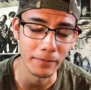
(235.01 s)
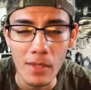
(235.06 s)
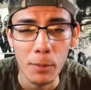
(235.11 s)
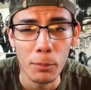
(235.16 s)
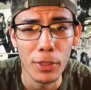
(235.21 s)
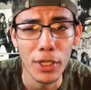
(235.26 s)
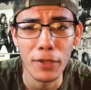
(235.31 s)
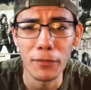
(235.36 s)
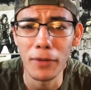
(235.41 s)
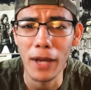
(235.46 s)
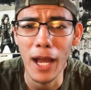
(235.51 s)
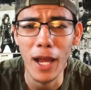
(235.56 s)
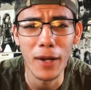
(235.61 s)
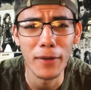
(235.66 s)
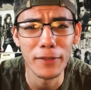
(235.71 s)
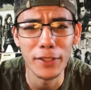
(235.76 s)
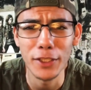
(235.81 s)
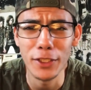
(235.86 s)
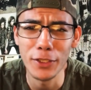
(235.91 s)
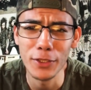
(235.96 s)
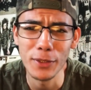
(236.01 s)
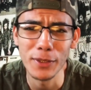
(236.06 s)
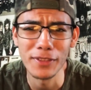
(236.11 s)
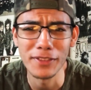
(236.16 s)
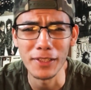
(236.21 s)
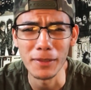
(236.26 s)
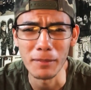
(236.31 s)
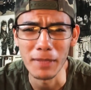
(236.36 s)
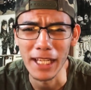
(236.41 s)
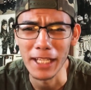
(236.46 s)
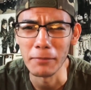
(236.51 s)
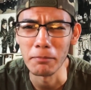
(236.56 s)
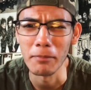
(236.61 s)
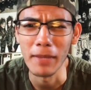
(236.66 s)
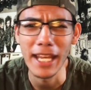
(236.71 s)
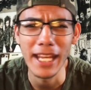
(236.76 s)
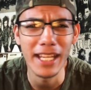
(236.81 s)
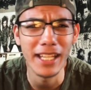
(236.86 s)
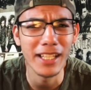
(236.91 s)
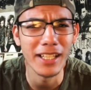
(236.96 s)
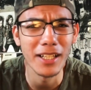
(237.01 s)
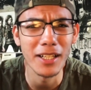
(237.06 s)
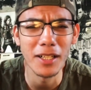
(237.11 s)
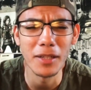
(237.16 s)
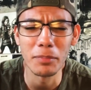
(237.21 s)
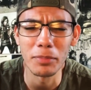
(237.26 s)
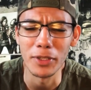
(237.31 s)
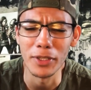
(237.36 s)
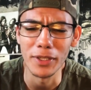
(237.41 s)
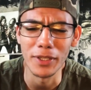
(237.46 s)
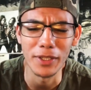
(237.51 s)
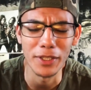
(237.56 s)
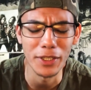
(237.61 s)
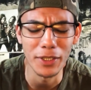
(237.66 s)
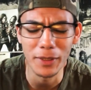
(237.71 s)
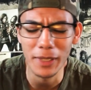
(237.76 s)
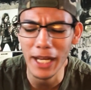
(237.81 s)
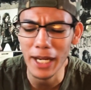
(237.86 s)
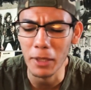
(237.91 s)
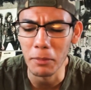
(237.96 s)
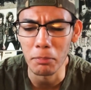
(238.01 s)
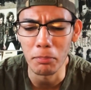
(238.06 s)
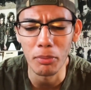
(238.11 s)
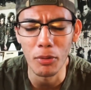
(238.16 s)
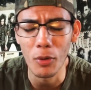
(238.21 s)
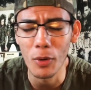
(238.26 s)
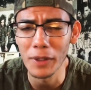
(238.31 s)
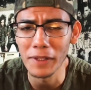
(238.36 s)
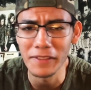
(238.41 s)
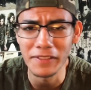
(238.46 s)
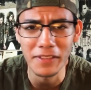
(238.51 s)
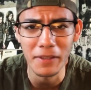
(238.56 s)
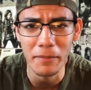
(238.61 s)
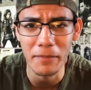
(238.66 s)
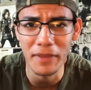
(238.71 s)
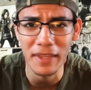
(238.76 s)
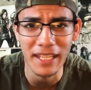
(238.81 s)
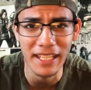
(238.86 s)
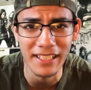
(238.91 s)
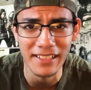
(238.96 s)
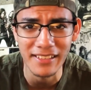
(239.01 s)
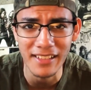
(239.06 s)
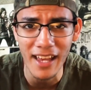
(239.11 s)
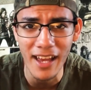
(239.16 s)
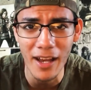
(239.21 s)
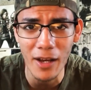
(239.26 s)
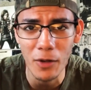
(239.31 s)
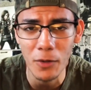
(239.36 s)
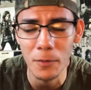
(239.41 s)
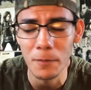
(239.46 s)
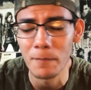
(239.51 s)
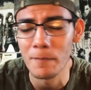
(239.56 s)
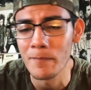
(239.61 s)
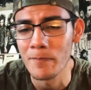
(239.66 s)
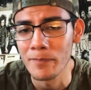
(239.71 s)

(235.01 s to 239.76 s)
But if, however, you're doing something like makeup, or you gotta point some things out,